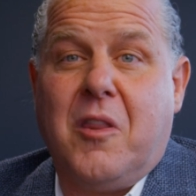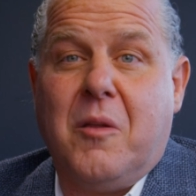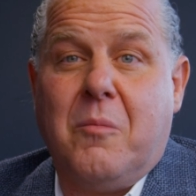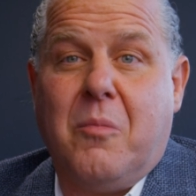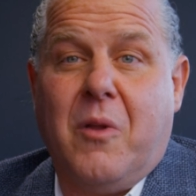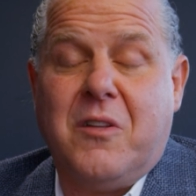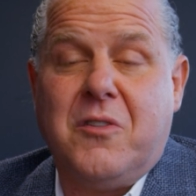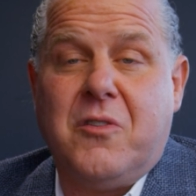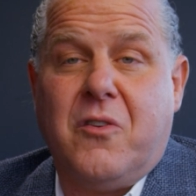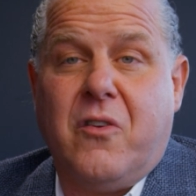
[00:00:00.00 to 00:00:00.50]
the
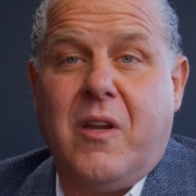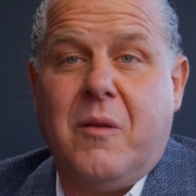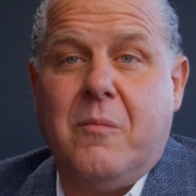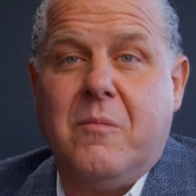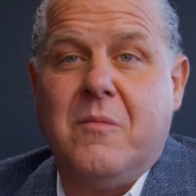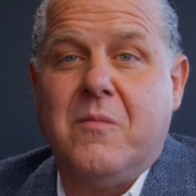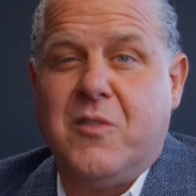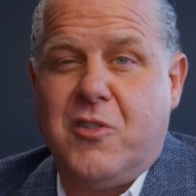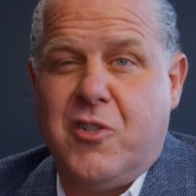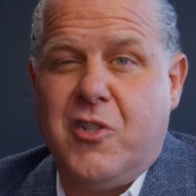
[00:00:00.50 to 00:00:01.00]
bloodstream
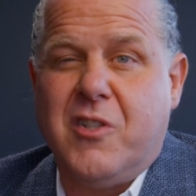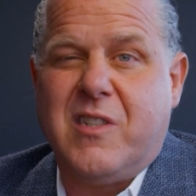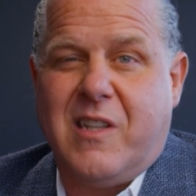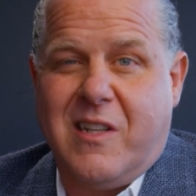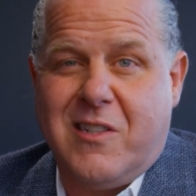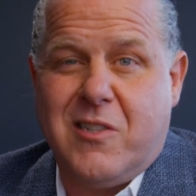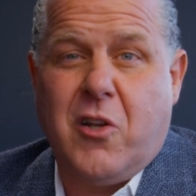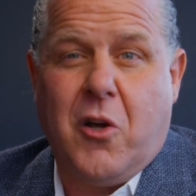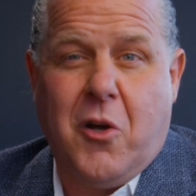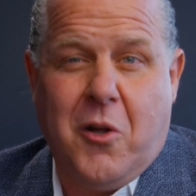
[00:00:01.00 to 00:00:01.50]
just
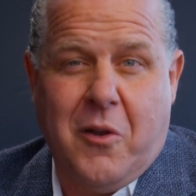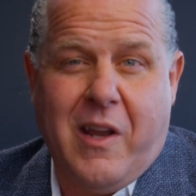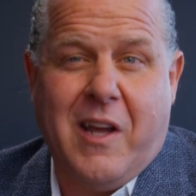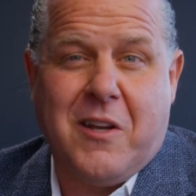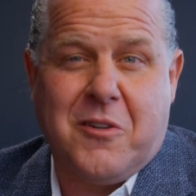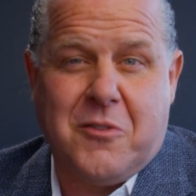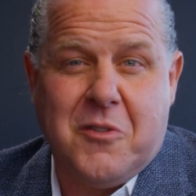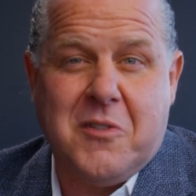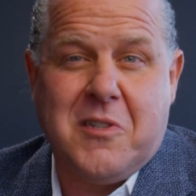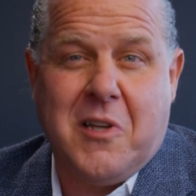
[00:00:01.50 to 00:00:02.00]
gets called
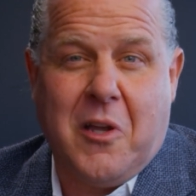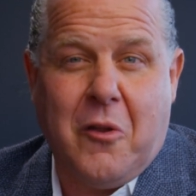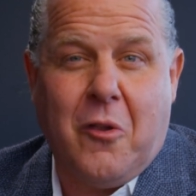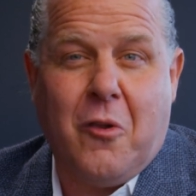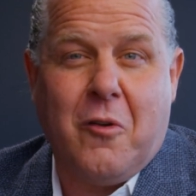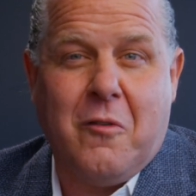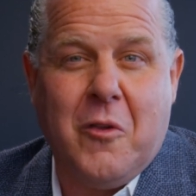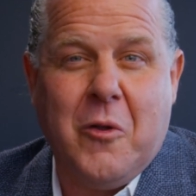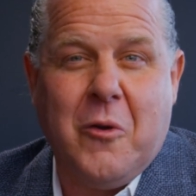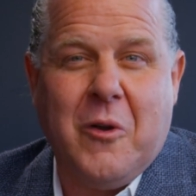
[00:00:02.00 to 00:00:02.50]

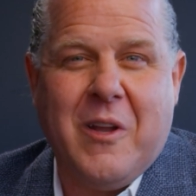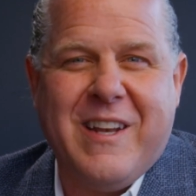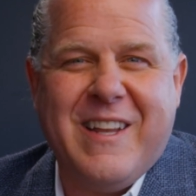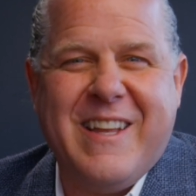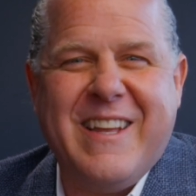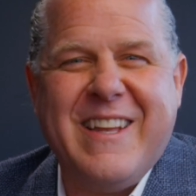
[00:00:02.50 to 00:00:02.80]
extracellular fluid.